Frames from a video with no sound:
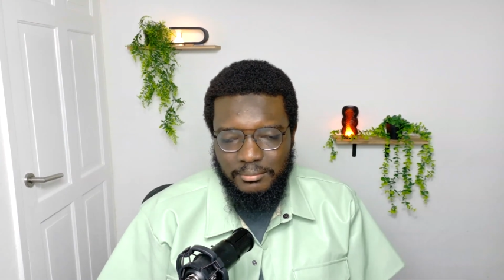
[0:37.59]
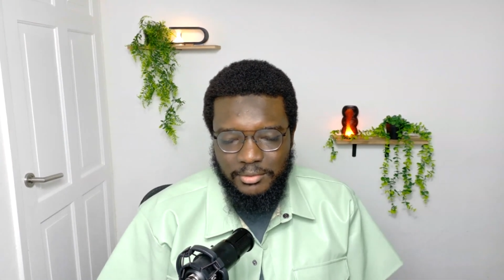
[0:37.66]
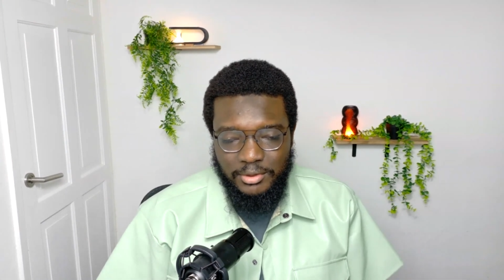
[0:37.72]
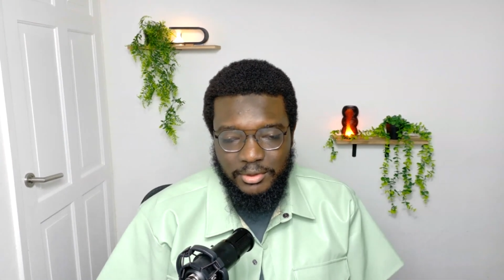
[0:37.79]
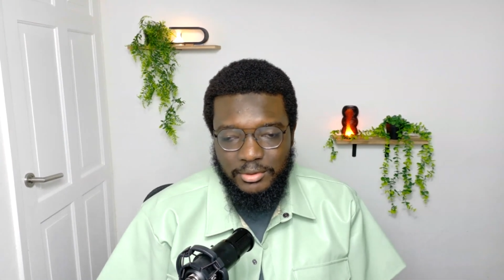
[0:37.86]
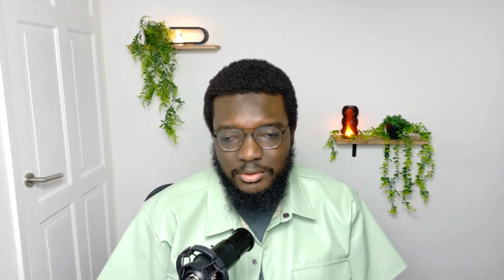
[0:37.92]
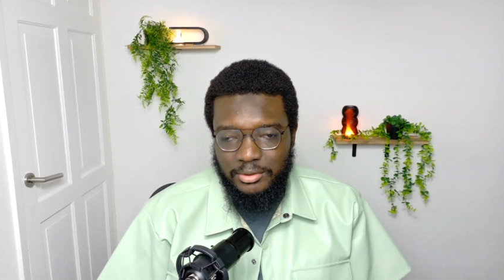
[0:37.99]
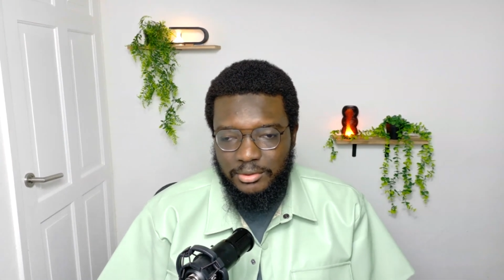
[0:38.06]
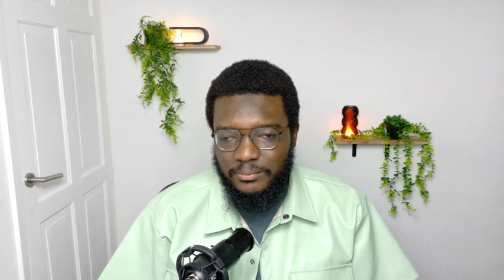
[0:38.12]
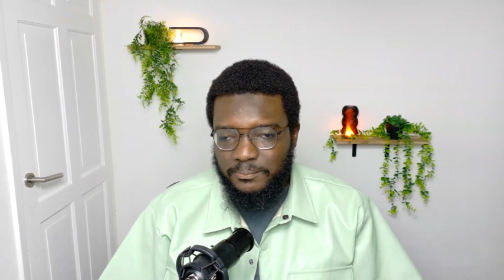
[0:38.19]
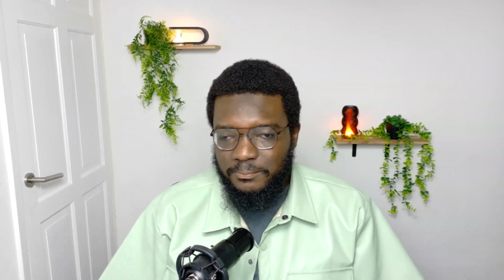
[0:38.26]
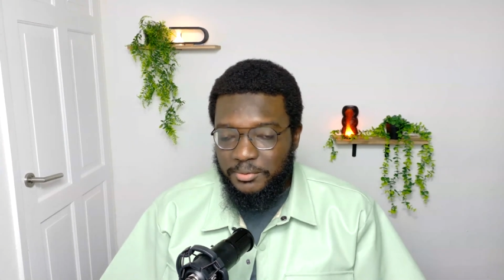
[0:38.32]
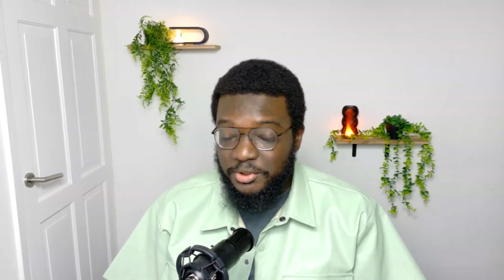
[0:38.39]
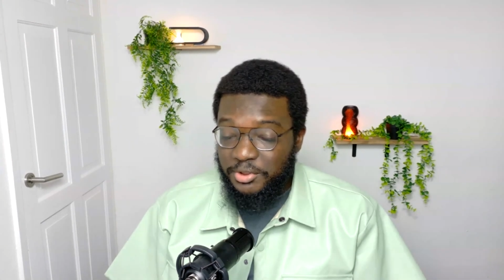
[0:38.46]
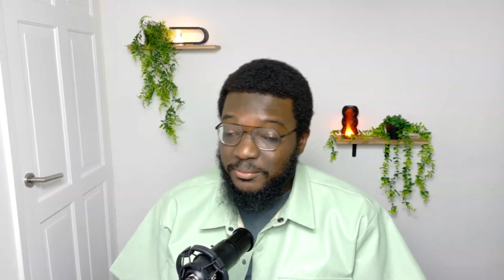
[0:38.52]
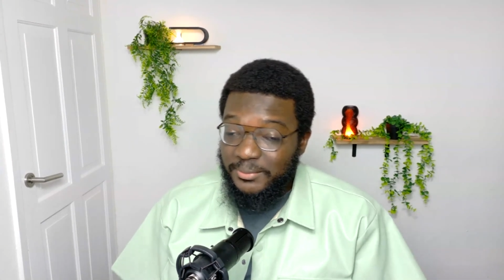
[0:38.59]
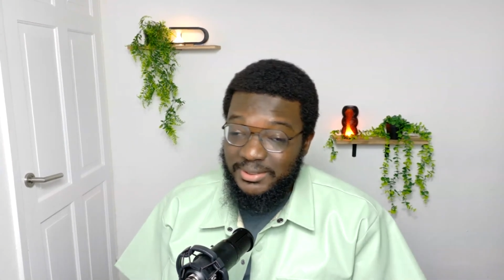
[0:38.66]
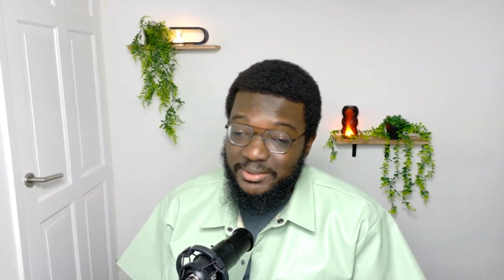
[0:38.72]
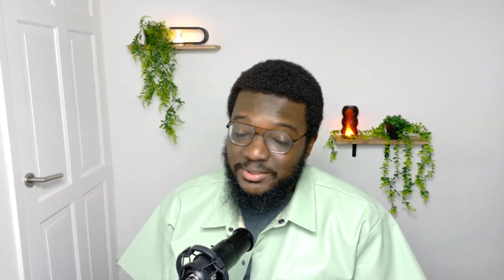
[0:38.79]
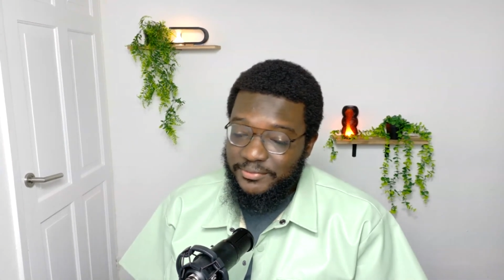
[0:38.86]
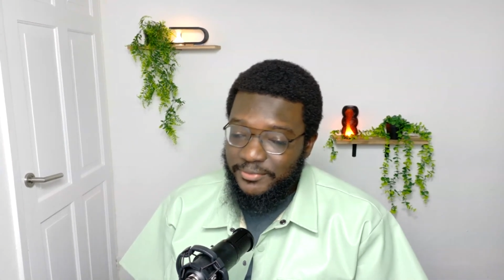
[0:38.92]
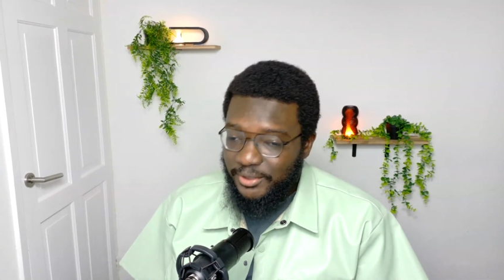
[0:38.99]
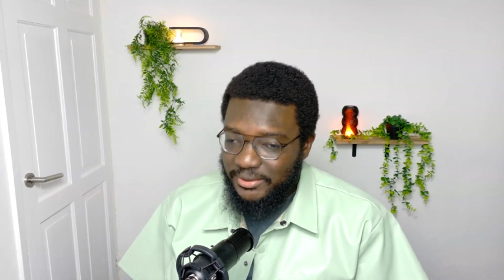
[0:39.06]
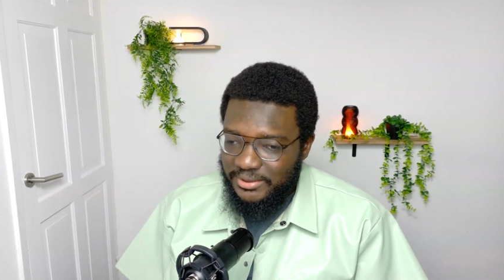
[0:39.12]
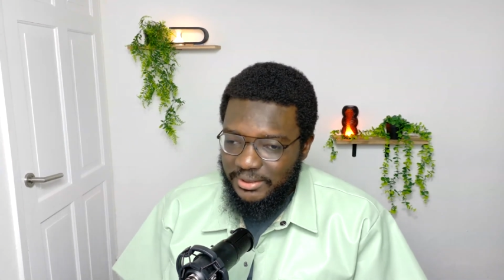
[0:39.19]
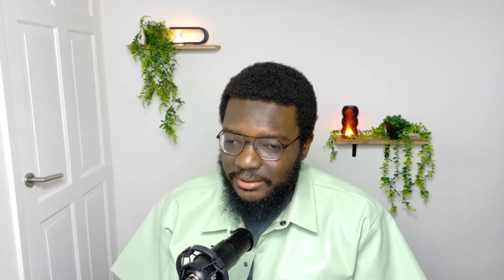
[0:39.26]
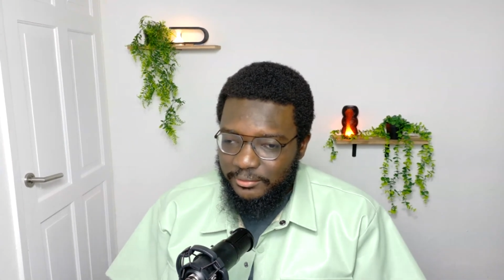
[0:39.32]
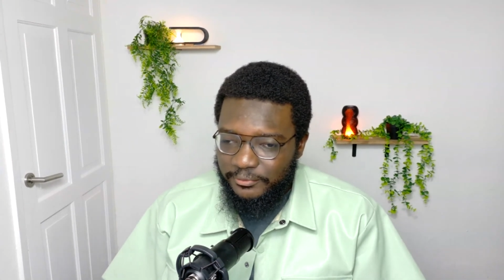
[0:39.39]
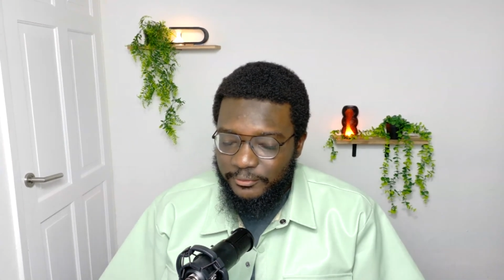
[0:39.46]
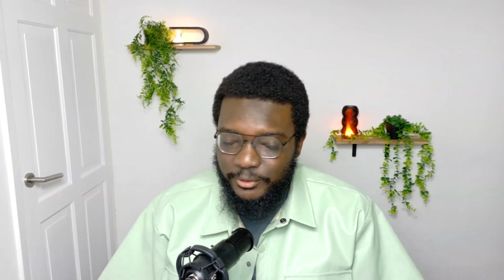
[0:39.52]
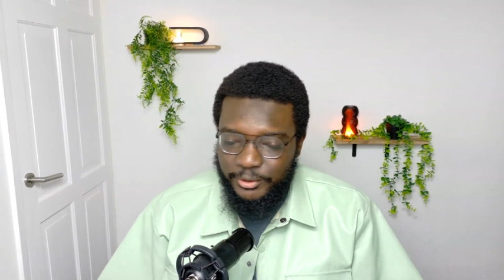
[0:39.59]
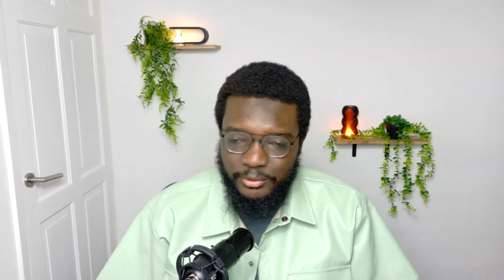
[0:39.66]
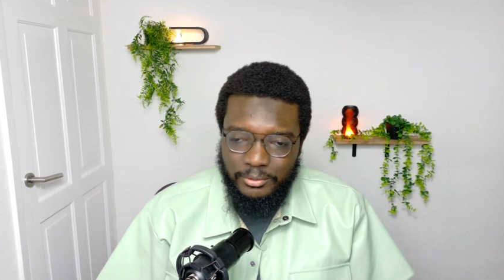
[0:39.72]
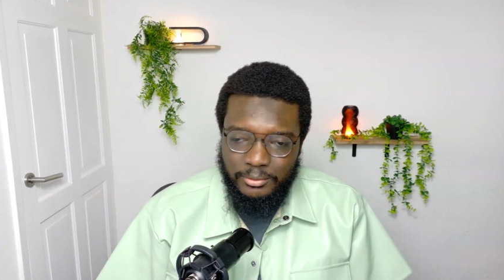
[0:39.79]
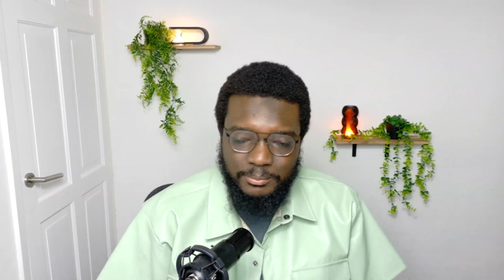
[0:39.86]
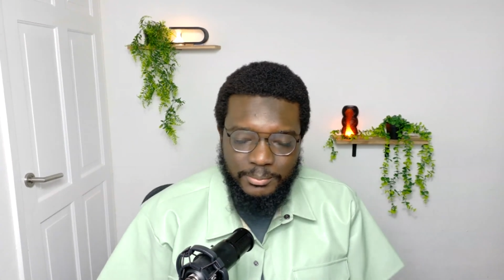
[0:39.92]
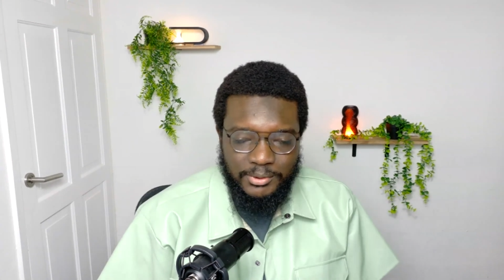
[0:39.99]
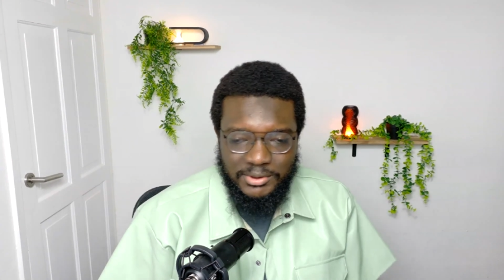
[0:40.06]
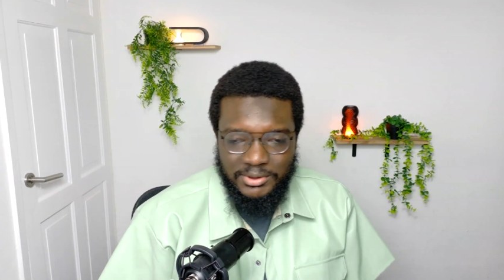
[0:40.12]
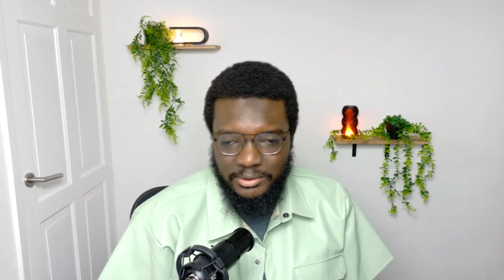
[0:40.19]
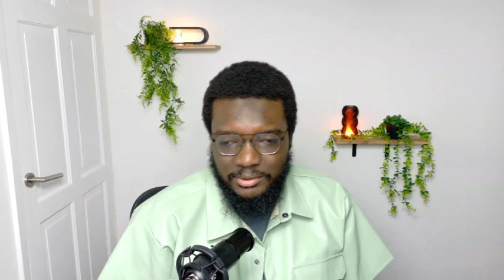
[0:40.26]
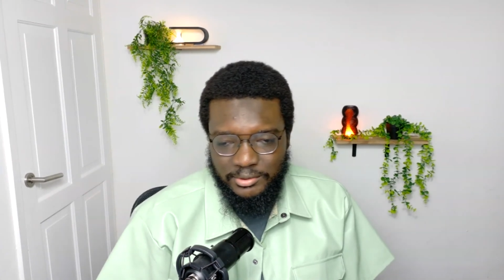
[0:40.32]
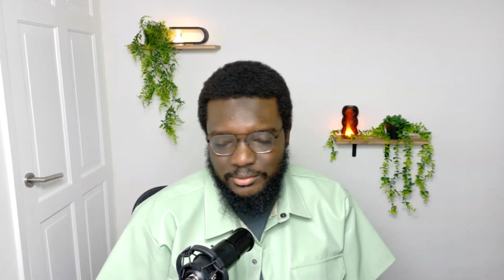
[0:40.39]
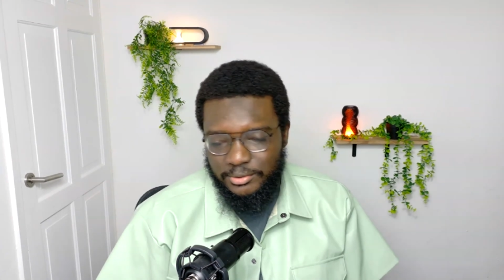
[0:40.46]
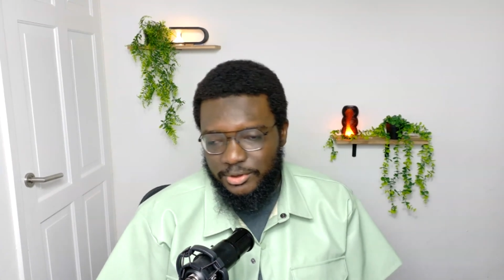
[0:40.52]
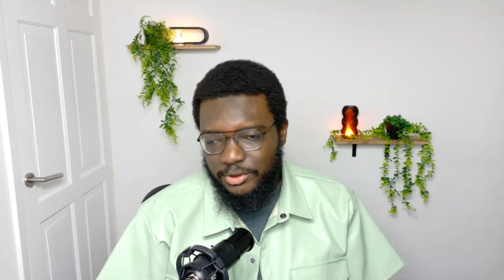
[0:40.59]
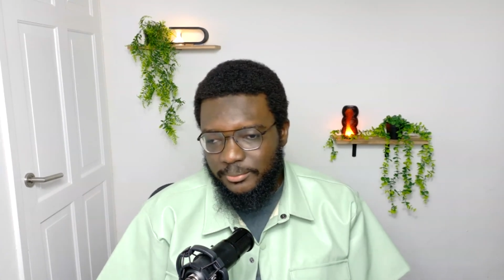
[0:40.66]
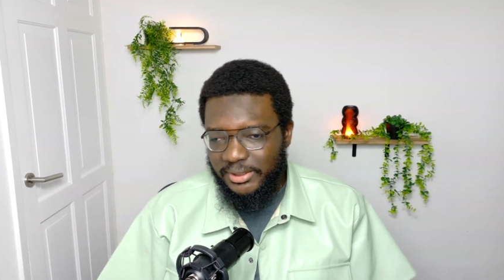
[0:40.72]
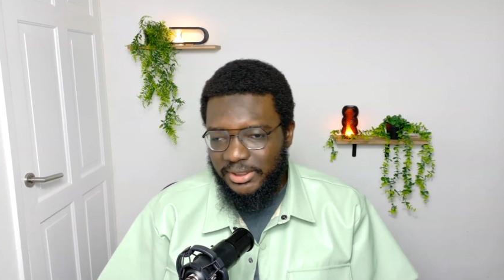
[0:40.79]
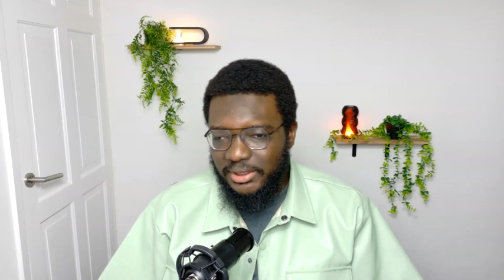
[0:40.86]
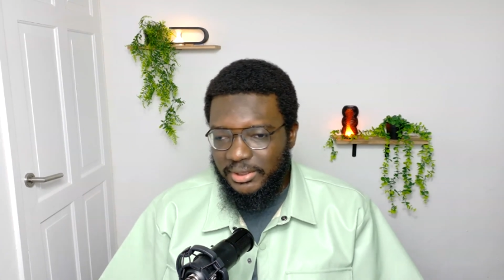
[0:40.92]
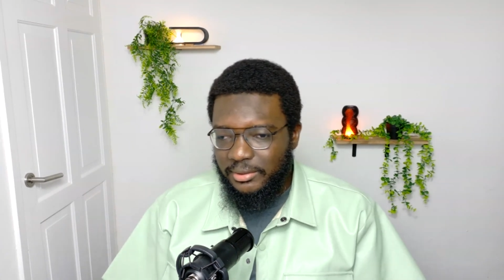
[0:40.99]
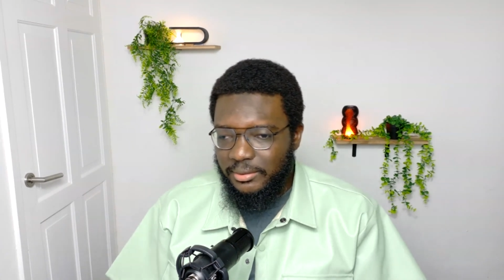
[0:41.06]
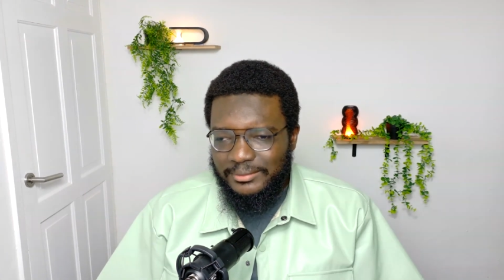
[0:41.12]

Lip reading: You could document this for yourself or you could post it on social media.